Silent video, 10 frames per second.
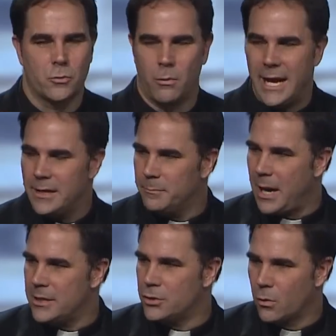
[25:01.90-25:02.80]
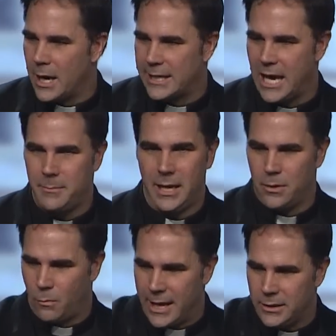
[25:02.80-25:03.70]
right by the door I came
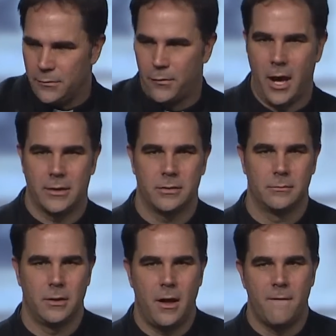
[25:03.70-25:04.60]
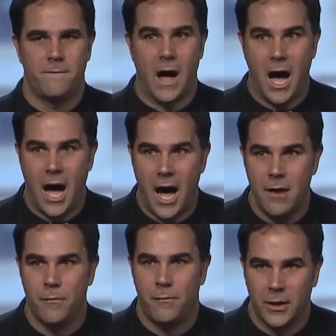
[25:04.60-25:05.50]
in, right in the front.
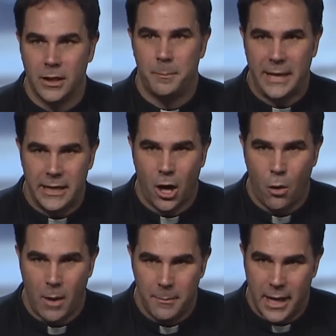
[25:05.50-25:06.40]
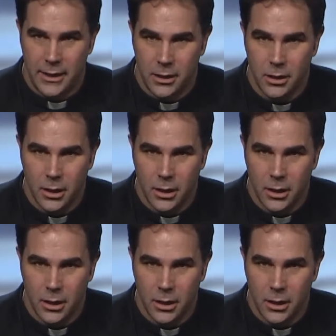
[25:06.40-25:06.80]
5 Filipino women.